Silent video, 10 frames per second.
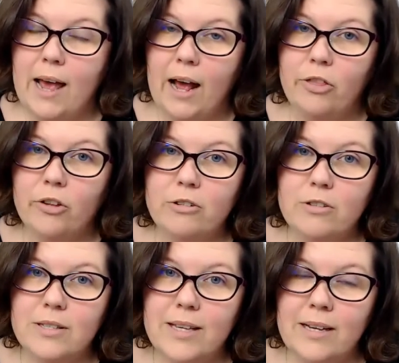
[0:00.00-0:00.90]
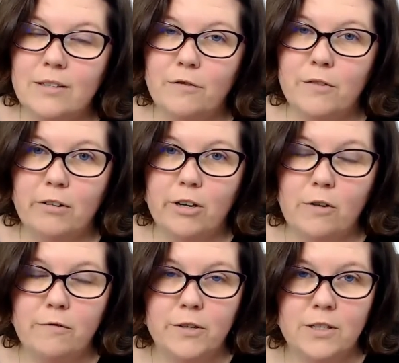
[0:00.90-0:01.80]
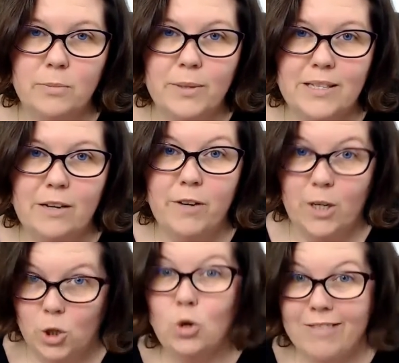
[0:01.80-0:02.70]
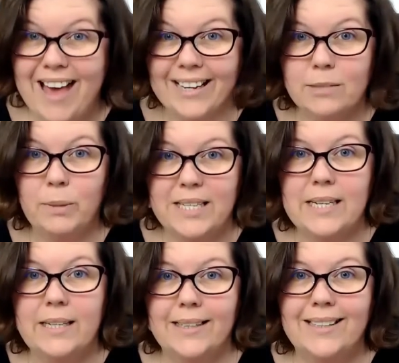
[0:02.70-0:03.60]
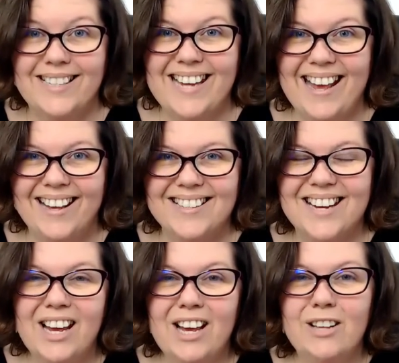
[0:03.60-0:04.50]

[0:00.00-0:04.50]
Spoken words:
and those things are very often specific to that particular text.